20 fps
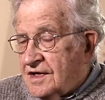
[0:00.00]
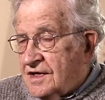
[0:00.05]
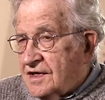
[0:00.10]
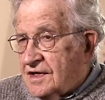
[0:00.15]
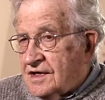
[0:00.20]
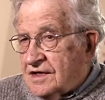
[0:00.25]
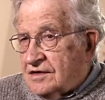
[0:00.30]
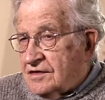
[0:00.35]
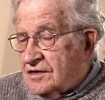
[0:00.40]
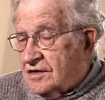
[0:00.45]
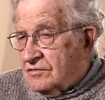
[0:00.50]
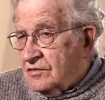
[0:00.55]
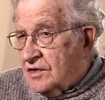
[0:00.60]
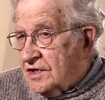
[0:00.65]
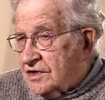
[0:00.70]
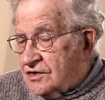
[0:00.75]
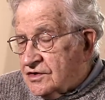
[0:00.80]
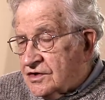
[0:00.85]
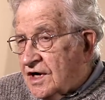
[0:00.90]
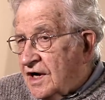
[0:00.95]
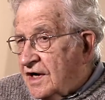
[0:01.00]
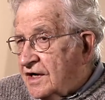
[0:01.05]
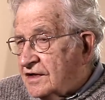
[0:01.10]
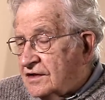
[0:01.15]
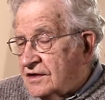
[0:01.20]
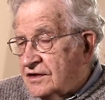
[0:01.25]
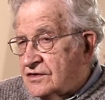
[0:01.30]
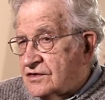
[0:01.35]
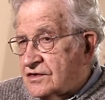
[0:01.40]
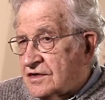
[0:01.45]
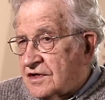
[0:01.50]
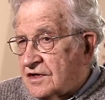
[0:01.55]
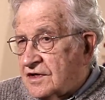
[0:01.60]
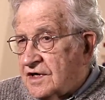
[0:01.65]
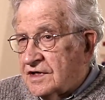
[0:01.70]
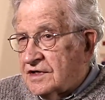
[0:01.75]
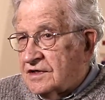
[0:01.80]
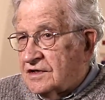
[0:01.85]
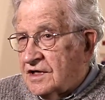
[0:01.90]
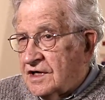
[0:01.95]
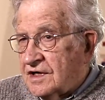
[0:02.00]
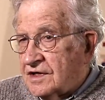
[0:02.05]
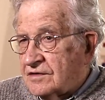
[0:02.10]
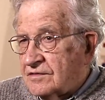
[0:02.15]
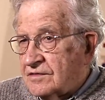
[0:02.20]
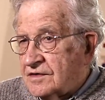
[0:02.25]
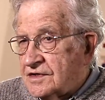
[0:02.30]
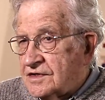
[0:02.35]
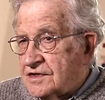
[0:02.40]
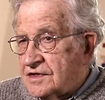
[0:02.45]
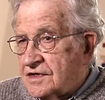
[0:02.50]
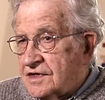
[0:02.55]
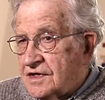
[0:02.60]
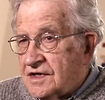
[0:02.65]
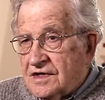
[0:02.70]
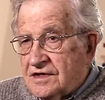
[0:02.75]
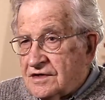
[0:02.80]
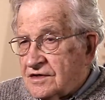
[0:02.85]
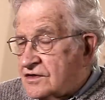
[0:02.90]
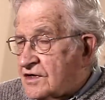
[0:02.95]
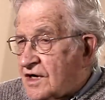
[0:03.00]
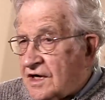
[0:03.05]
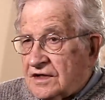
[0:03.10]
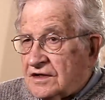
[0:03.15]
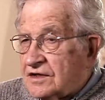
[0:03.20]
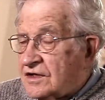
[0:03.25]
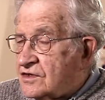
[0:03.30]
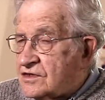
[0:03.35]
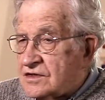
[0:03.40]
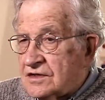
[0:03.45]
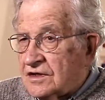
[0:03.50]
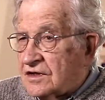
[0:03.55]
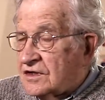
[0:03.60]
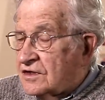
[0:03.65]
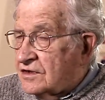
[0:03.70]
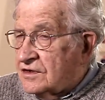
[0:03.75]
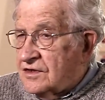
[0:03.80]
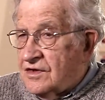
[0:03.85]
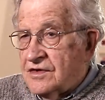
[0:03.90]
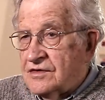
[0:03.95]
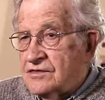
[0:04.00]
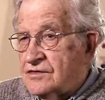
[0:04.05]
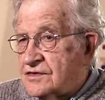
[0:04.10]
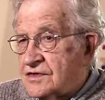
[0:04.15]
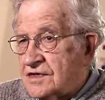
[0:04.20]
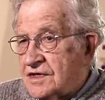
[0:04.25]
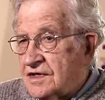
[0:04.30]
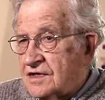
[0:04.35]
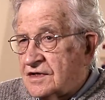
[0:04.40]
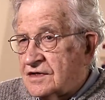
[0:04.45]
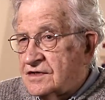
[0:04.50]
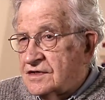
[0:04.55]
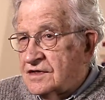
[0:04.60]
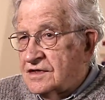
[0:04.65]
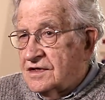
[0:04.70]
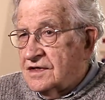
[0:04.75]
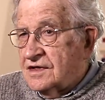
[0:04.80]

And when a child is learning a language, the child doesn't learn those things.